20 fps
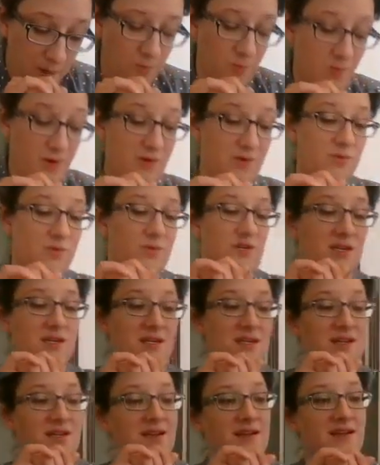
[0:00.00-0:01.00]
Whoa.
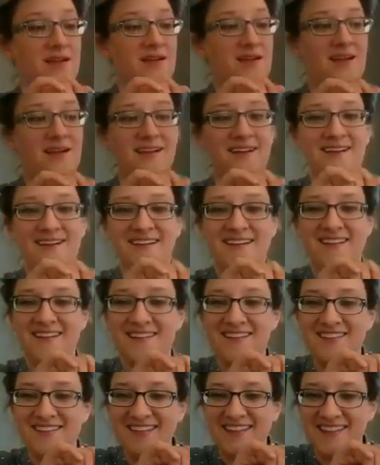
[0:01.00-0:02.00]

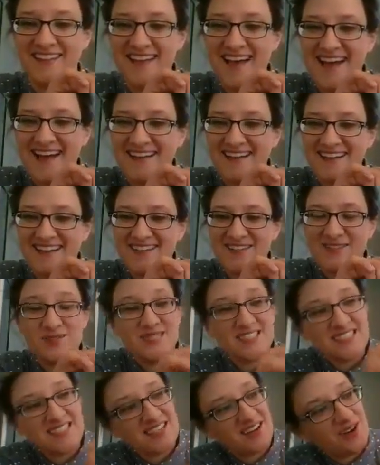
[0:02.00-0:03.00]
Look at that. Can you
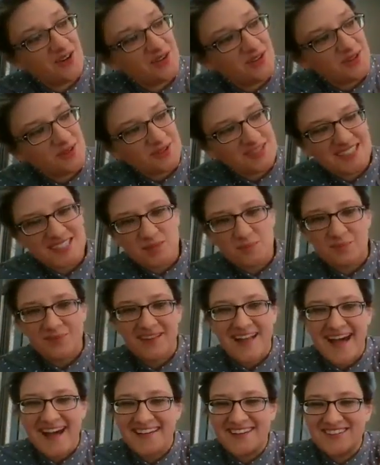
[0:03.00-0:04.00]
see all those
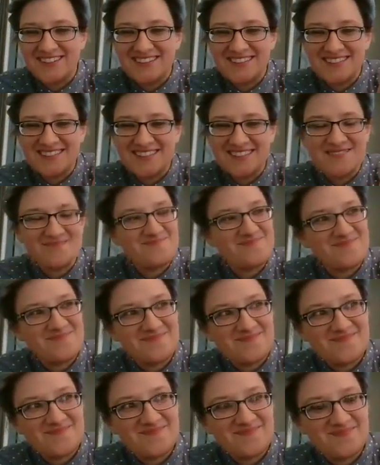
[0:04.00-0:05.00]
splatters?
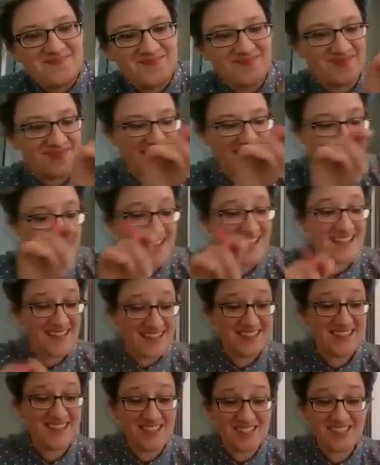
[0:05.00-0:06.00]

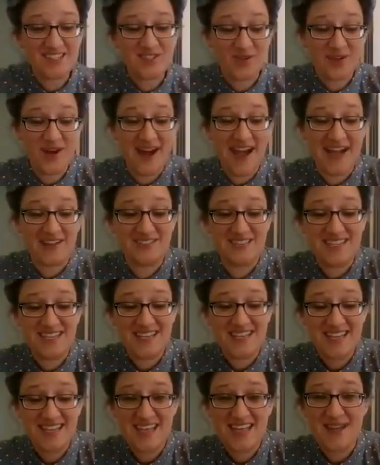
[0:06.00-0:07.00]
This craft
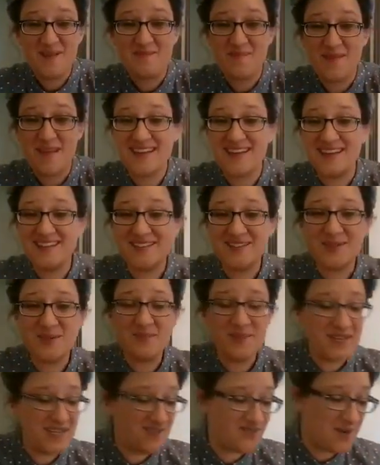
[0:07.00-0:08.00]
can make a little
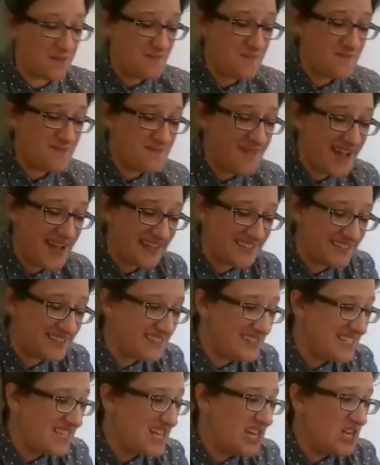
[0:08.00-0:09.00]
bit of a
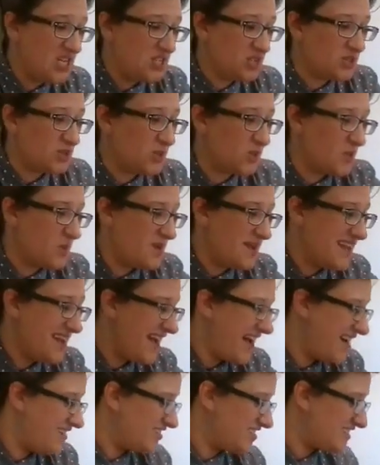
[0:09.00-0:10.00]
mess. So we
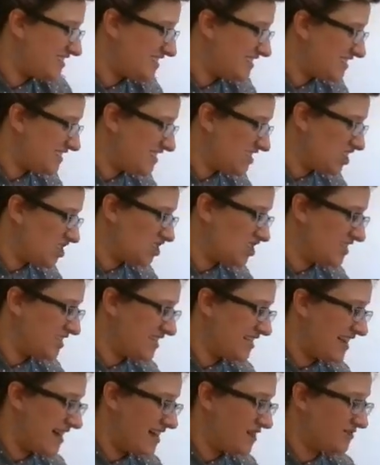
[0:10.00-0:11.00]
have a sticker on
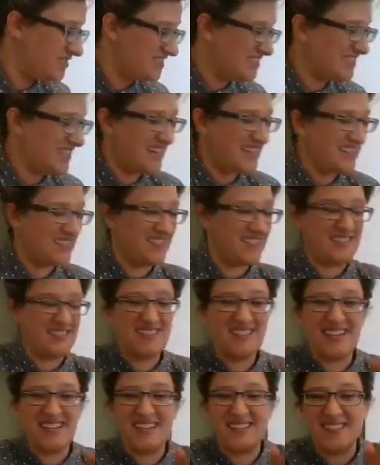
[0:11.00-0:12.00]
the outside that
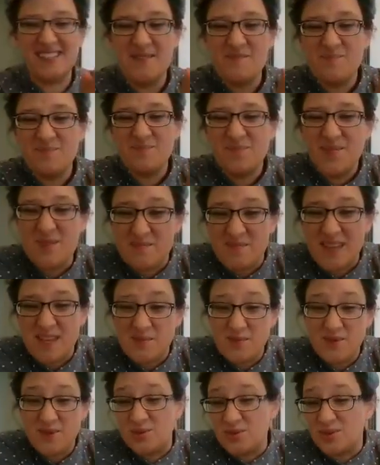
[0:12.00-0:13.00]
says
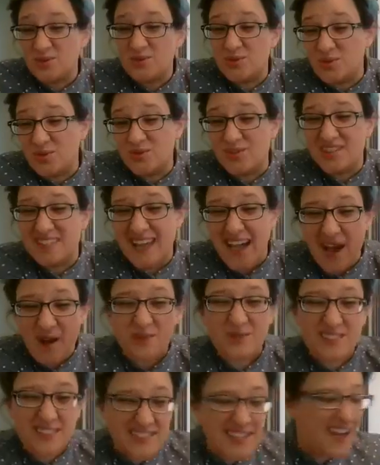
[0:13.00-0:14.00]
maybe you should do this
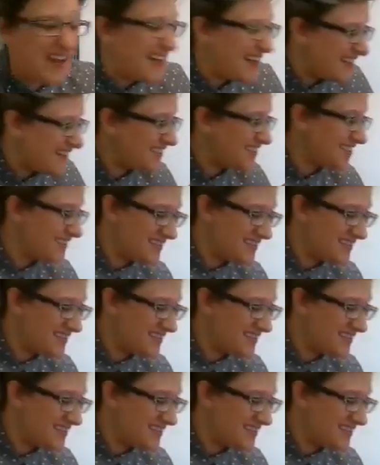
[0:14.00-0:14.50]
outside.